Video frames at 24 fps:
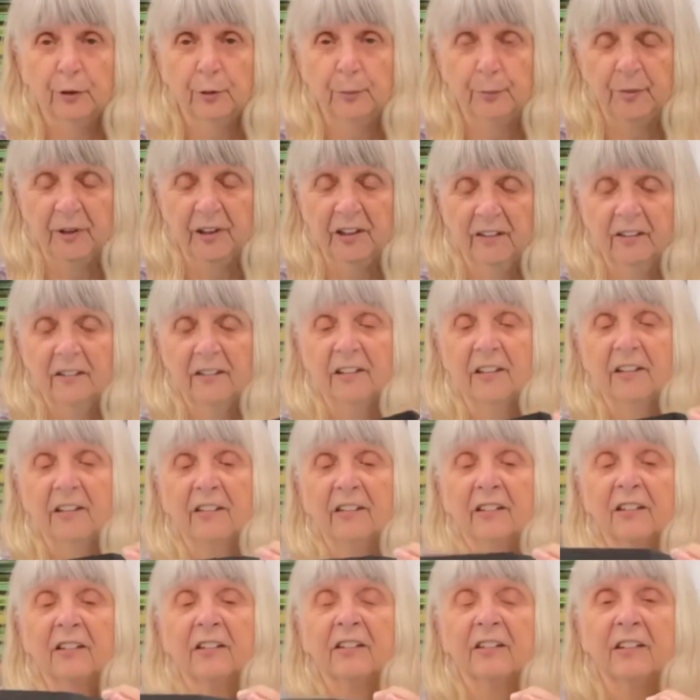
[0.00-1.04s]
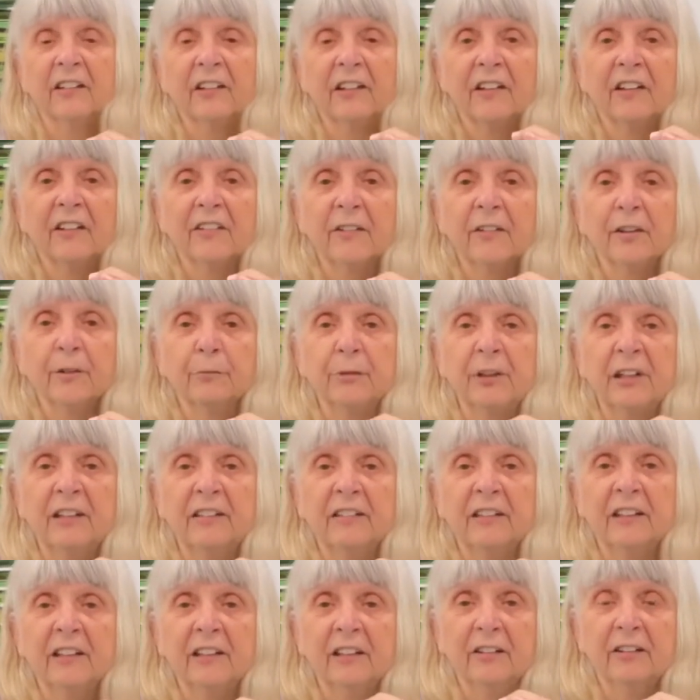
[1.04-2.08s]
pieces that are
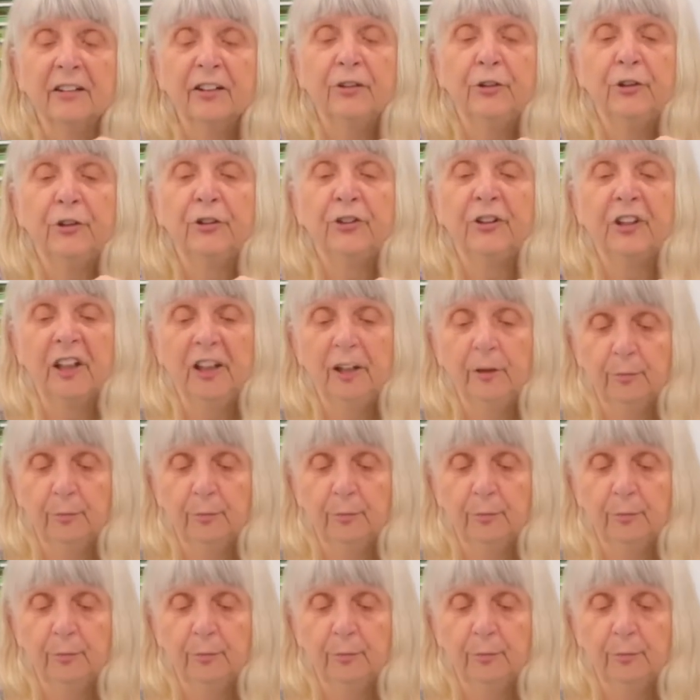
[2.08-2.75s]
basically this shape.